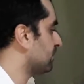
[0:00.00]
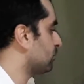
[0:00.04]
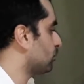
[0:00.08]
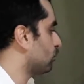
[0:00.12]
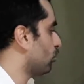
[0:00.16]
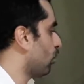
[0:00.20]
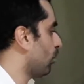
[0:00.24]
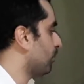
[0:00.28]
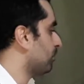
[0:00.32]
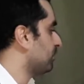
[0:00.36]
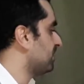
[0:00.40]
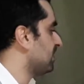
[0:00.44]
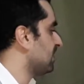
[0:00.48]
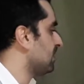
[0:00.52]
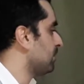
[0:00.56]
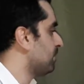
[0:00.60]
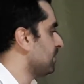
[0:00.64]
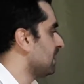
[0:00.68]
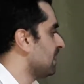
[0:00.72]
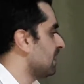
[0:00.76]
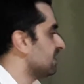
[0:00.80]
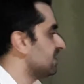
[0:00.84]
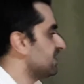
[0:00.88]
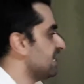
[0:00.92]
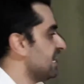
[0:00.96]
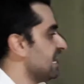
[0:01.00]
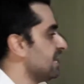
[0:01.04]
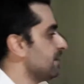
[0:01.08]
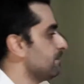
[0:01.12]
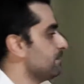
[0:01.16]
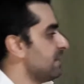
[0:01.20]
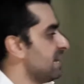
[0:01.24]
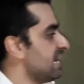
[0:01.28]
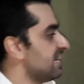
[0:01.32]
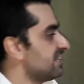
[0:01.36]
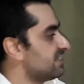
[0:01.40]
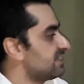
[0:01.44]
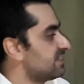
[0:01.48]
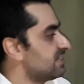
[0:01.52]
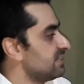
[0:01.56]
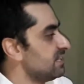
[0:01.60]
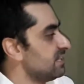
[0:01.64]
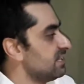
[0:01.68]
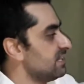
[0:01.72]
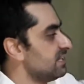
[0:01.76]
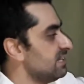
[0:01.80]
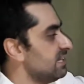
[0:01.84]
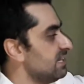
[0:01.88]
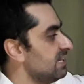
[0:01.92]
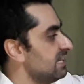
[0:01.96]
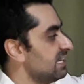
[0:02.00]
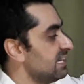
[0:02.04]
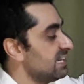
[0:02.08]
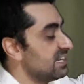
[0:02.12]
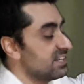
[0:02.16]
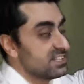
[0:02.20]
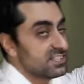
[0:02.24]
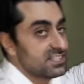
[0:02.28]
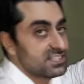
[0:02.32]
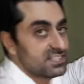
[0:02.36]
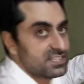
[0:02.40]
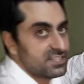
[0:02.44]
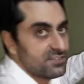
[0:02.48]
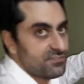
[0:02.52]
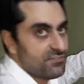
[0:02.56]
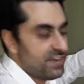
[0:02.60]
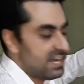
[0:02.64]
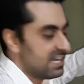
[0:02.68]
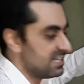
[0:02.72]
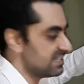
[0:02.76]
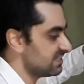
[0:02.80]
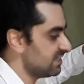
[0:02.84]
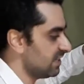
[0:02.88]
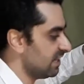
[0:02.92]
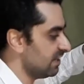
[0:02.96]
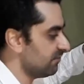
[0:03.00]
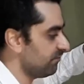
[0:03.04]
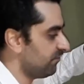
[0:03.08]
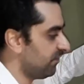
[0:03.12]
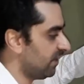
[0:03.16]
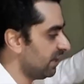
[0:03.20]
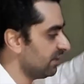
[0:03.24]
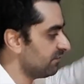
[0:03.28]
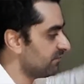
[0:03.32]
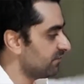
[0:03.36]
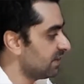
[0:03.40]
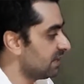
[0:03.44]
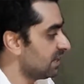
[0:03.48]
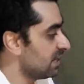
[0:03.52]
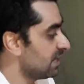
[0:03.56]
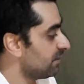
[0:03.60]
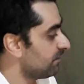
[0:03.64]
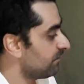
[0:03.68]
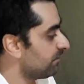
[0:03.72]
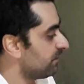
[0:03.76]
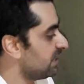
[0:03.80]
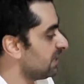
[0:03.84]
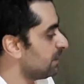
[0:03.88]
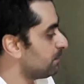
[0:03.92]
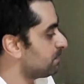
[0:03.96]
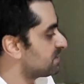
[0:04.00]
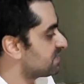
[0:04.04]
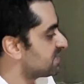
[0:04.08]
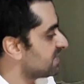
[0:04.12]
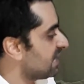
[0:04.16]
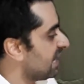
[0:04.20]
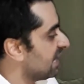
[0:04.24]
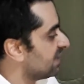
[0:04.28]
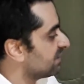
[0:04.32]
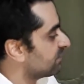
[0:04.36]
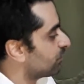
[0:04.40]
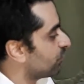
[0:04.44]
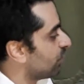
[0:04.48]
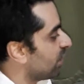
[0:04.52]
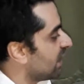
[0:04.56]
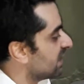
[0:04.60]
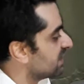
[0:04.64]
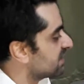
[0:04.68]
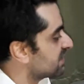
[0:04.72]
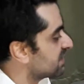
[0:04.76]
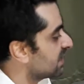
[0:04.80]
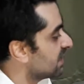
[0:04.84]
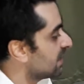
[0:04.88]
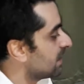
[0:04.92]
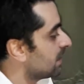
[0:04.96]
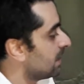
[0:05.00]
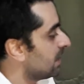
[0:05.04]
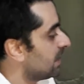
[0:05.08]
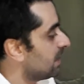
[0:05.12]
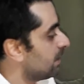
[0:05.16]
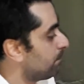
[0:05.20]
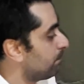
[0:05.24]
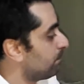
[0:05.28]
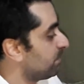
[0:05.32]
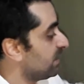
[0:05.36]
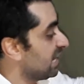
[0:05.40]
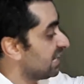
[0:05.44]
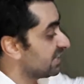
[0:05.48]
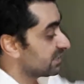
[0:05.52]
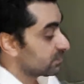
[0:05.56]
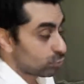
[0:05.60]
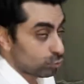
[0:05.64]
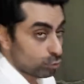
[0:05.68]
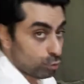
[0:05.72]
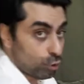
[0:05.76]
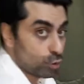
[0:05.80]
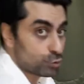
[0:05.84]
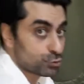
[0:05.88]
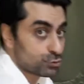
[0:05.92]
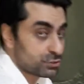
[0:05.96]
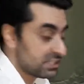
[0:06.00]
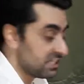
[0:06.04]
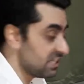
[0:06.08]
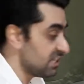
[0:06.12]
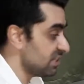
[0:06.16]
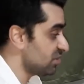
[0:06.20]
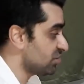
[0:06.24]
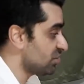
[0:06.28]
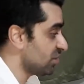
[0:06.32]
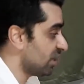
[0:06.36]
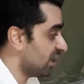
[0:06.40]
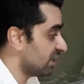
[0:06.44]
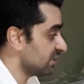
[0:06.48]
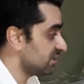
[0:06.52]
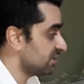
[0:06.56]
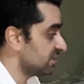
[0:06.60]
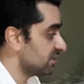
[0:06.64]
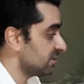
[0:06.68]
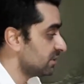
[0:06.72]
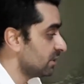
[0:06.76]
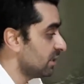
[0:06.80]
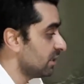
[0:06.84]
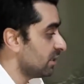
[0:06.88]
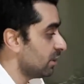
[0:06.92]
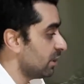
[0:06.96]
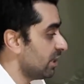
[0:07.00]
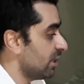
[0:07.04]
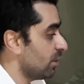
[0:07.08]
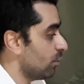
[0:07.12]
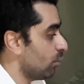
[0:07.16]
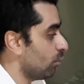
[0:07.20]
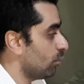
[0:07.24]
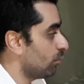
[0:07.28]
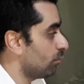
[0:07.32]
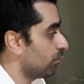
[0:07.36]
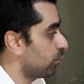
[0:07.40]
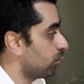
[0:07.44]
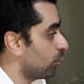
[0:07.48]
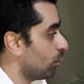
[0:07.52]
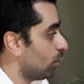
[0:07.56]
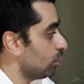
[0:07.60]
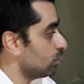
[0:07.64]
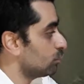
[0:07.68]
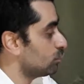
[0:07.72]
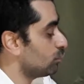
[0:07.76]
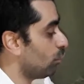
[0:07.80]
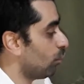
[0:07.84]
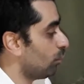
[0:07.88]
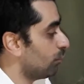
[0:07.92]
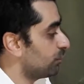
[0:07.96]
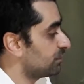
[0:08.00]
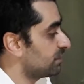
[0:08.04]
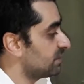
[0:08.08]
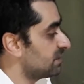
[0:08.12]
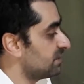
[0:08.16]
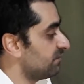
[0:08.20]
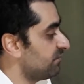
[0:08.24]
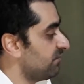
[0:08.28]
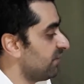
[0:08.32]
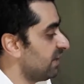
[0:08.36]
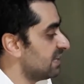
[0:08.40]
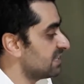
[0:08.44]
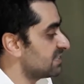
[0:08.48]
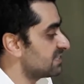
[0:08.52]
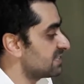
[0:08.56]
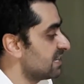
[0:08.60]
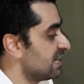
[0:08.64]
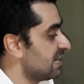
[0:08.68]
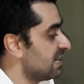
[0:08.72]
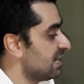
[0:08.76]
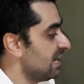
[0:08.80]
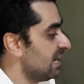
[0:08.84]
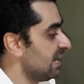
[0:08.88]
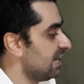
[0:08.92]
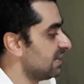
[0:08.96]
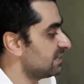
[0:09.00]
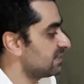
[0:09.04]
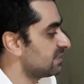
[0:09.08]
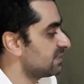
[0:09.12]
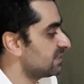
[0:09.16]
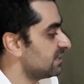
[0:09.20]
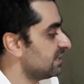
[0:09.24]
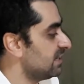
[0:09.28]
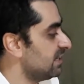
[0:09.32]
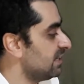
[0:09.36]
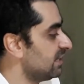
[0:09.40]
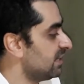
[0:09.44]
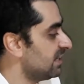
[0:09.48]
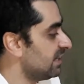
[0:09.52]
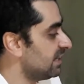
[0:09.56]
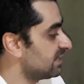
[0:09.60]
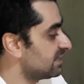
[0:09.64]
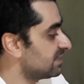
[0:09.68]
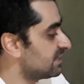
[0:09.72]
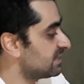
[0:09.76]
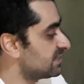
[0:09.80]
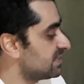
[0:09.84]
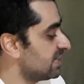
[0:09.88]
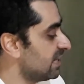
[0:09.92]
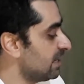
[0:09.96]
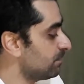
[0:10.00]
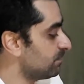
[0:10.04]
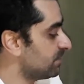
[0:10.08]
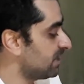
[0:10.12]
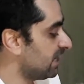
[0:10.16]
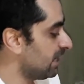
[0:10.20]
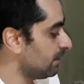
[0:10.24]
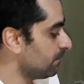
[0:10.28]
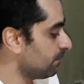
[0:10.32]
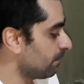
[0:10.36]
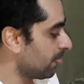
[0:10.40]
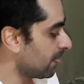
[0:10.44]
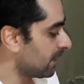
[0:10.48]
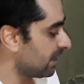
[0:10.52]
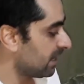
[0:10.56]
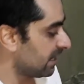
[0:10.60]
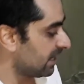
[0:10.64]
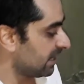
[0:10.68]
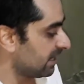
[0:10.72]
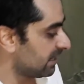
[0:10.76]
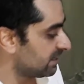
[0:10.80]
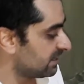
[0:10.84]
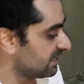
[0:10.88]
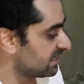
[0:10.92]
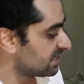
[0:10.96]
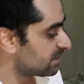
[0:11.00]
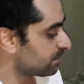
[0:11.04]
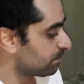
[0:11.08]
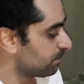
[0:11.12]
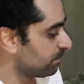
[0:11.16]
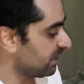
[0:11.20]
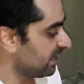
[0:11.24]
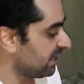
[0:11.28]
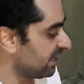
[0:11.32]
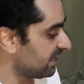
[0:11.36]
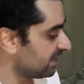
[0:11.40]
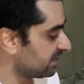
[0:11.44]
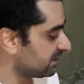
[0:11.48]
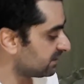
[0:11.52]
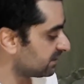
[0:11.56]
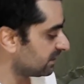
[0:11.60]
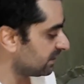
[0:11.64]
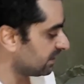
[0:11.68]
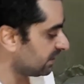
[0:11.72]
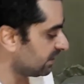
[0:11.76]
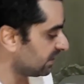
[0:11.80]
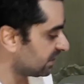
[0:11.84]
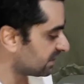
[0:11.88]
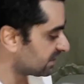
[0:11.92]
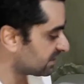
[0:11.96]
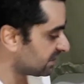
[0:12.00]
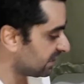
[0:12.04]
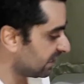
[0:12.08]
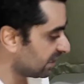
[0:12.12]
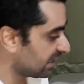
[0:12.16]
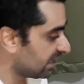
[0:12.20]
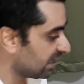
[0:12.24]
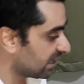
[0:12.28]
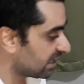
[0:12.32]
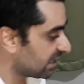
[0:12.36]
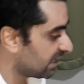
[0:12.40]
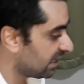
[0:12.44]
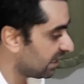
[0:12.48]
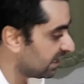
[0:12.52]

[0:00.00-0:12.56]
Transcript: dropped deep. They made the England defense line 5. Phillips and Rice played close to each other, front of the defense, and at the same time this player Saka,